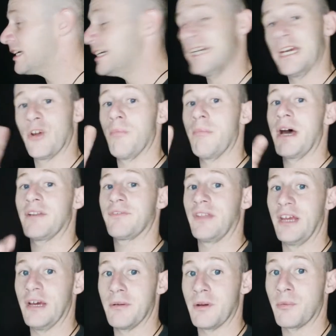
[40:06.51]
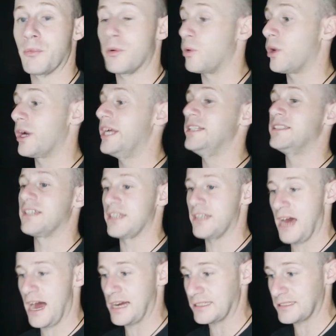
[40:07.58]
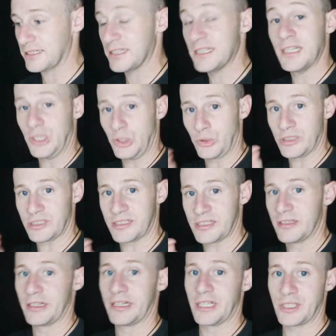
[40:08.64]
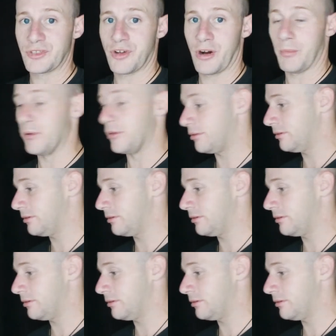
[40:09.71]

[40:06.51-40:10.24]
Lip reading: it don't matter if they're in the Marines or not. You can still get in trouble.